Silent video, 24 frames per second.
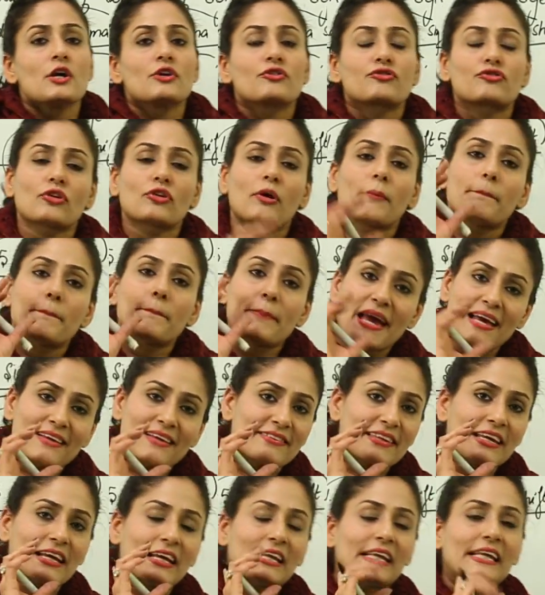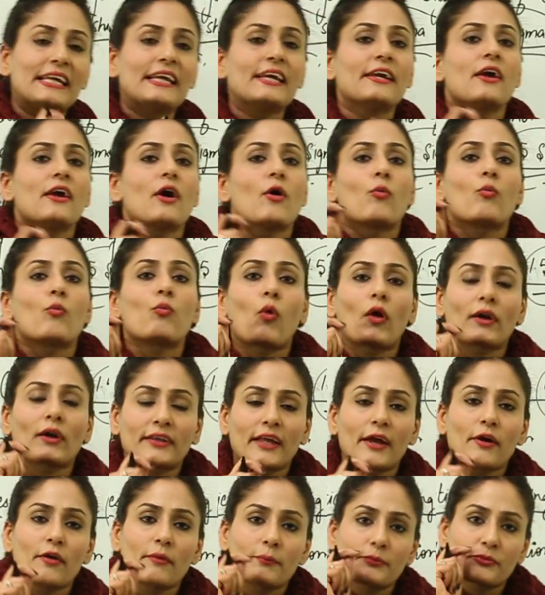So basically
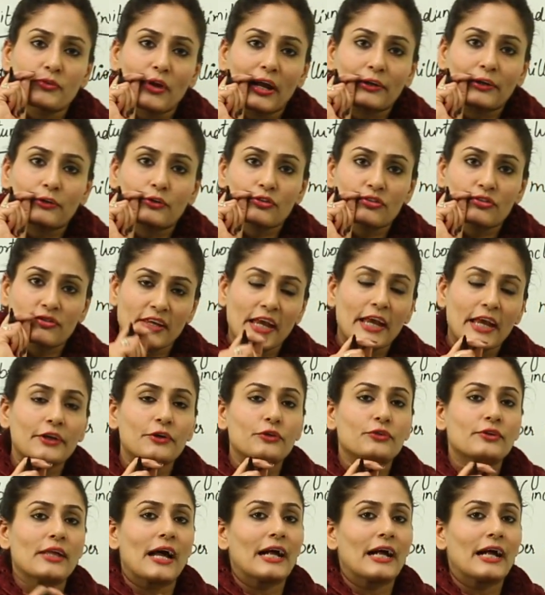what I am trying to say you